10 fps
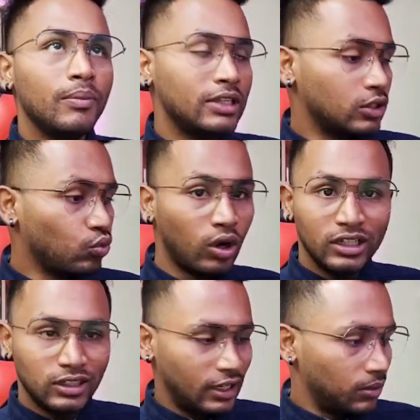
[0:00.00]
is
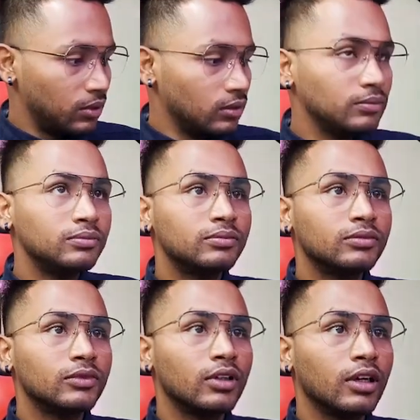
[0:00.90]
a table.
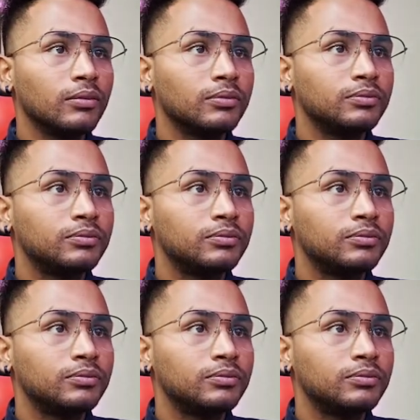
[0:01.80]
Okay,